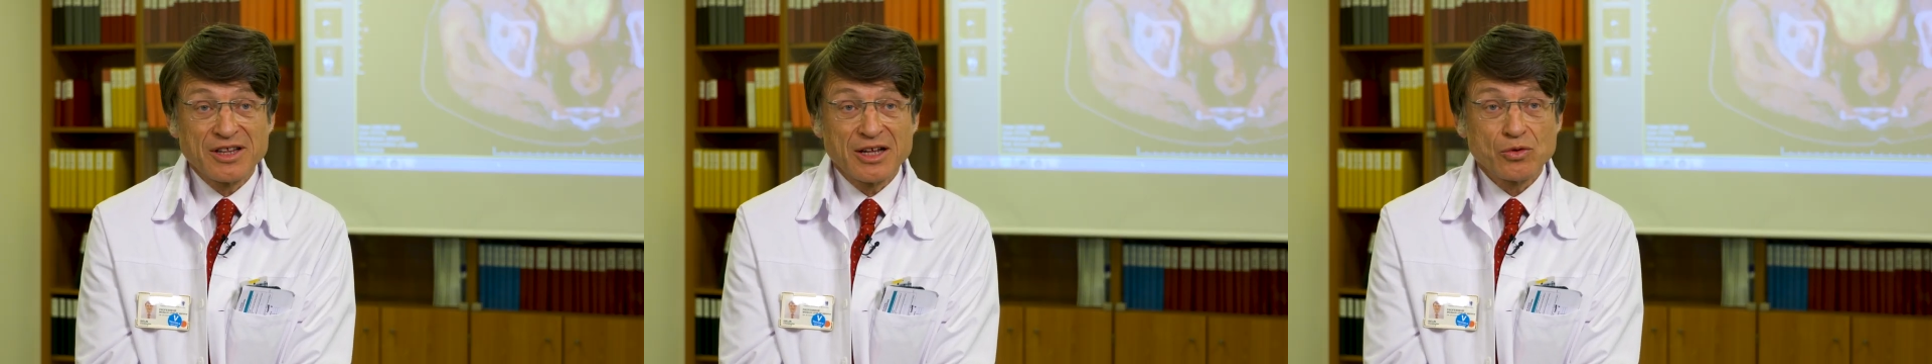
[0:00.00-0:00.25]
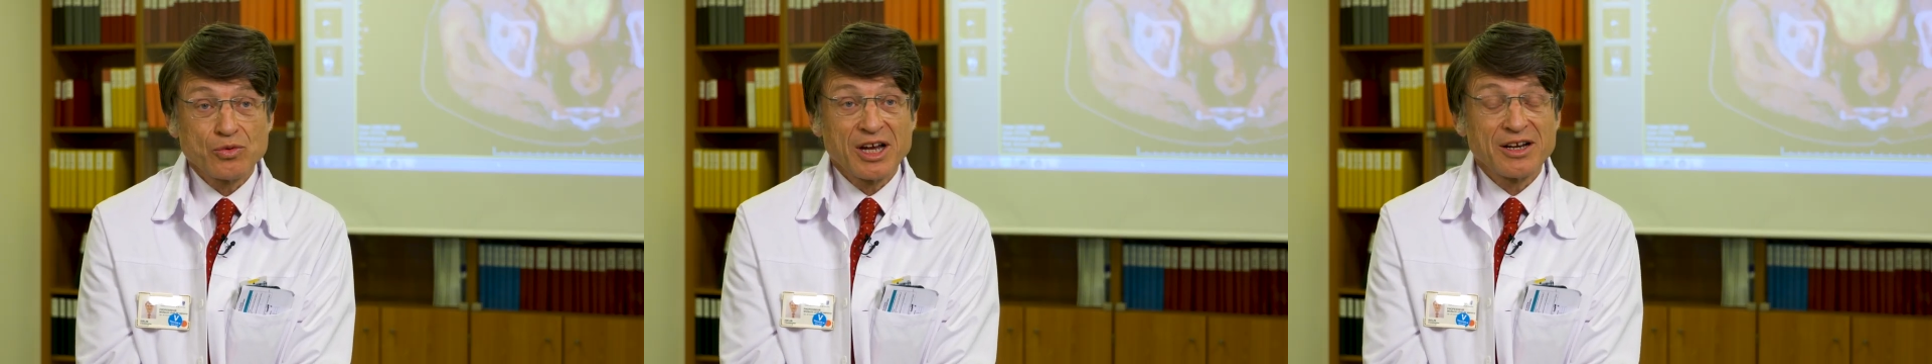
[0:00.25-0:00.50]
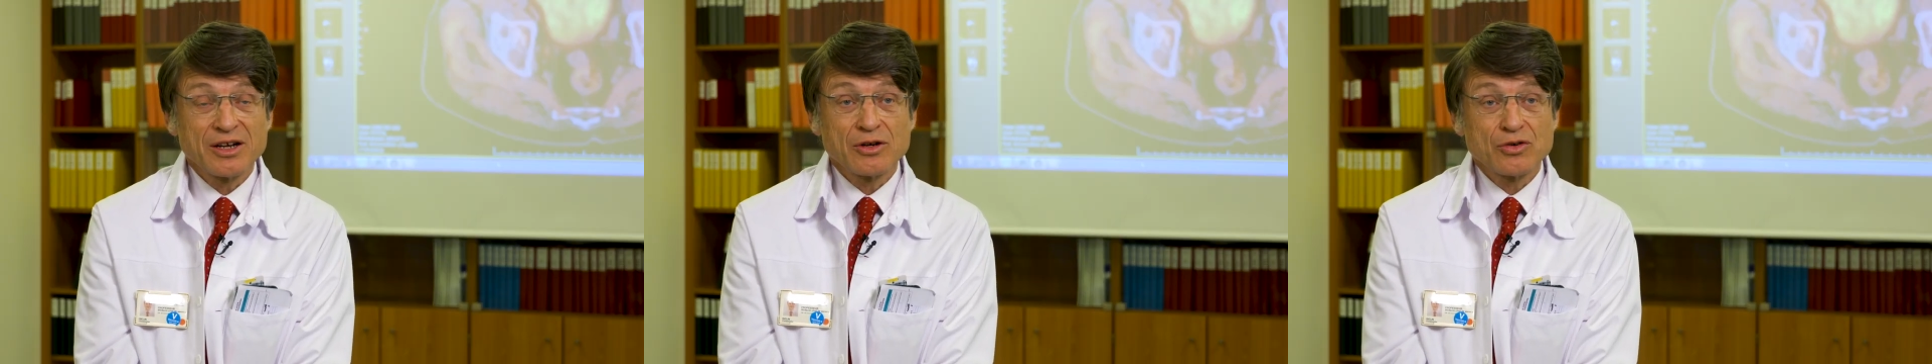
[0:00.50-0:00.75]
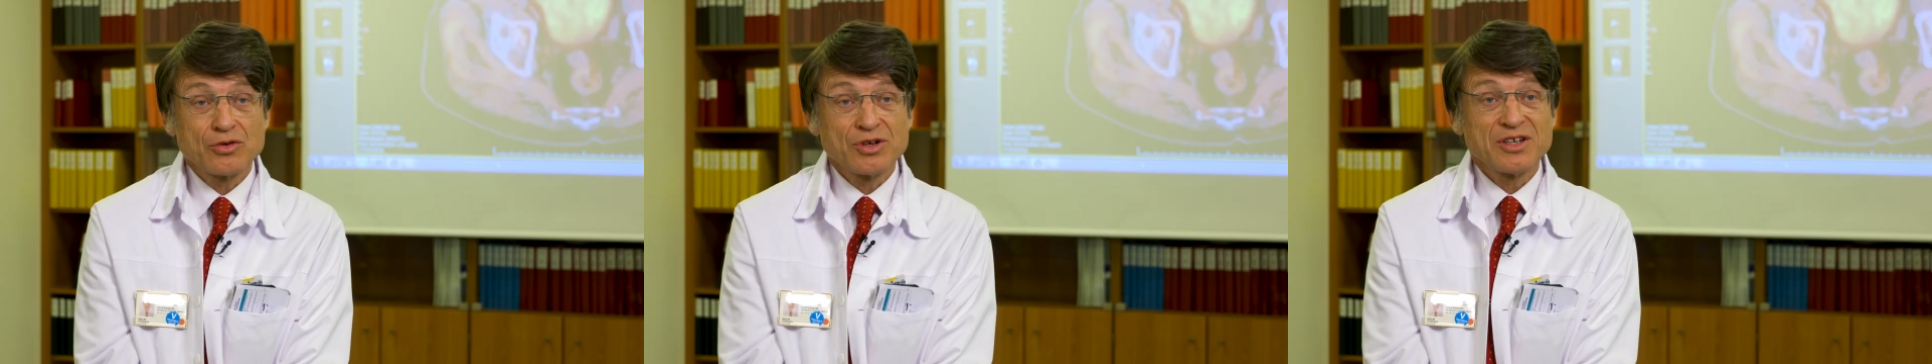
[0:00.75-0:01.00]
that we had
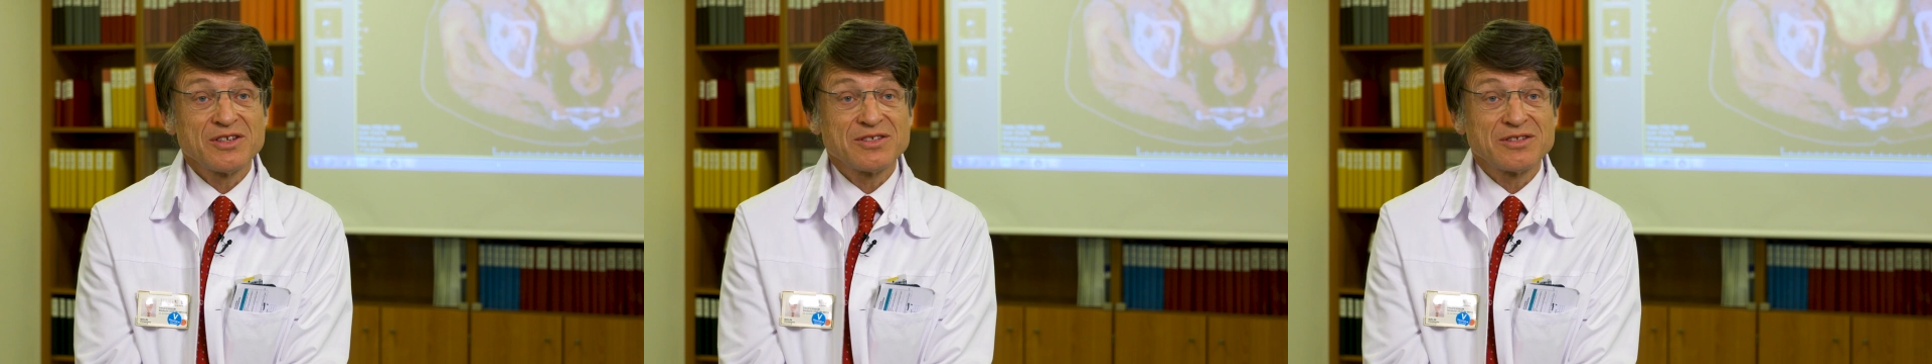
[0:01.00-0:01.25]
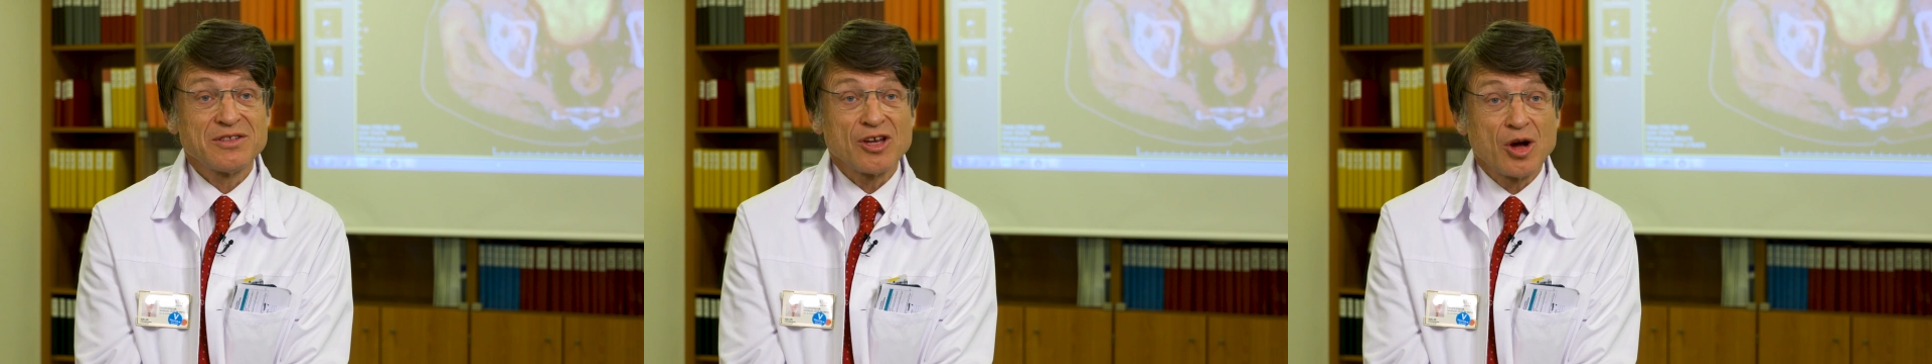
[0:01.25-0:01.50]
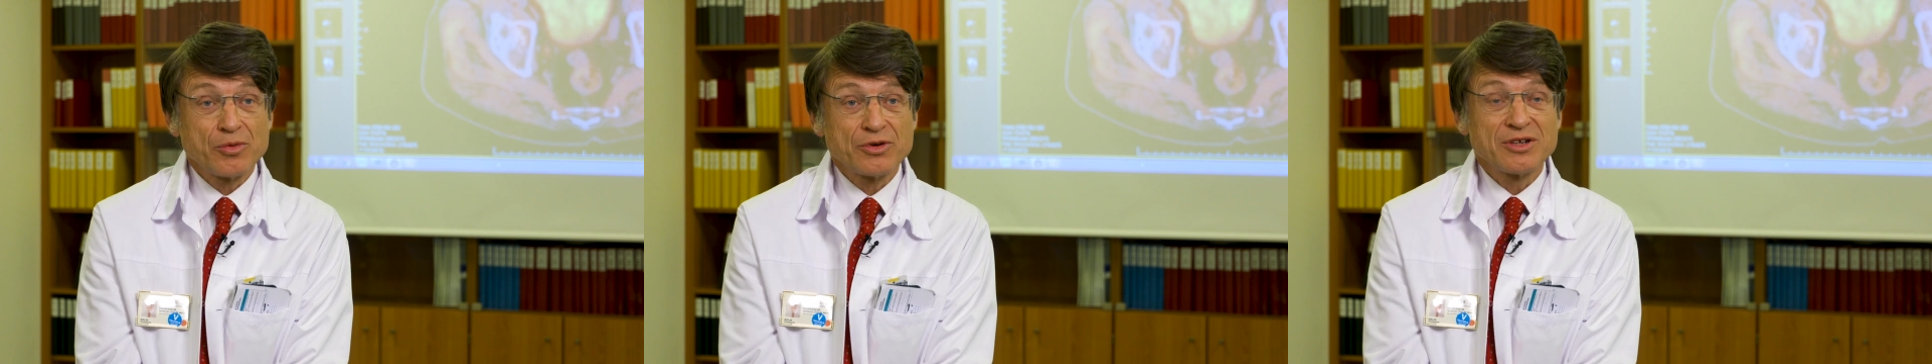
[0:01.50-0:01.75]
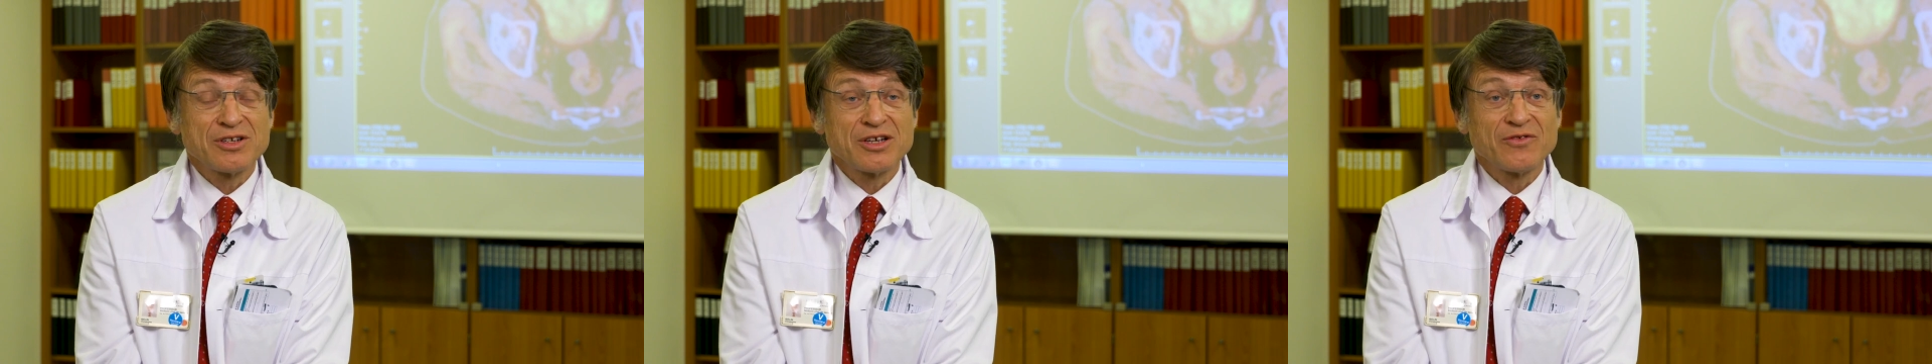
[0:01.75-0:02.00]
increased the
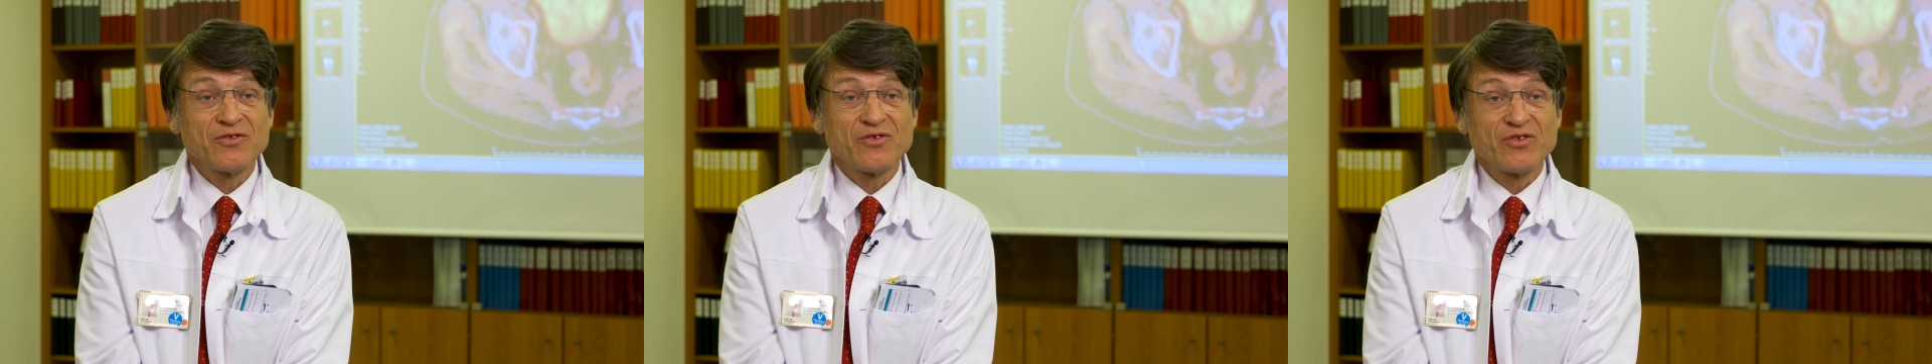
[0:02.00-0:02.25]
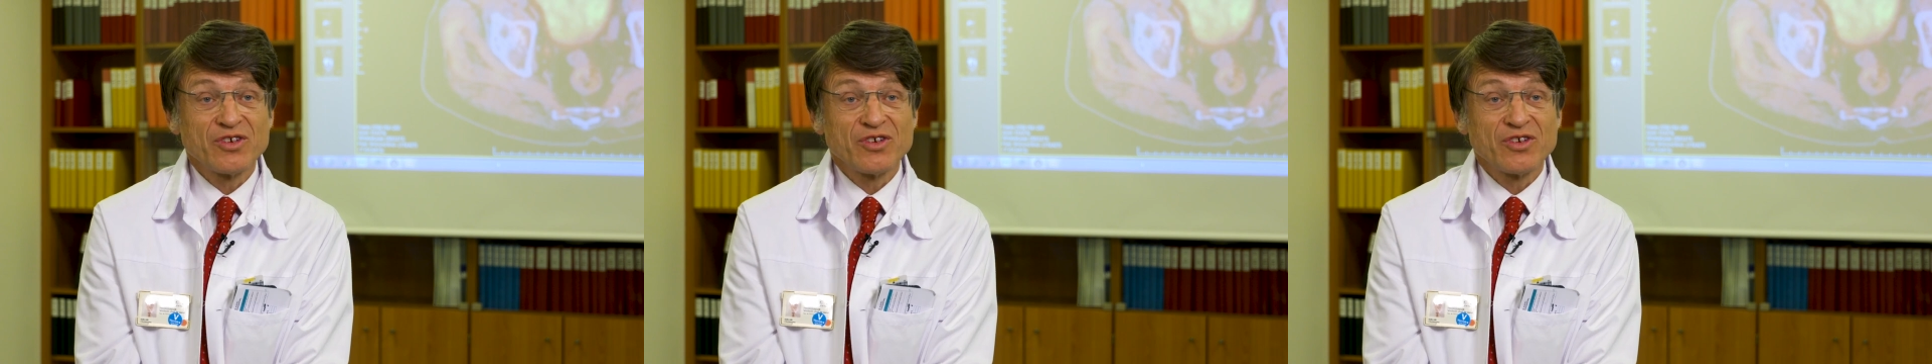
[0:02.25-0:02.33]
operative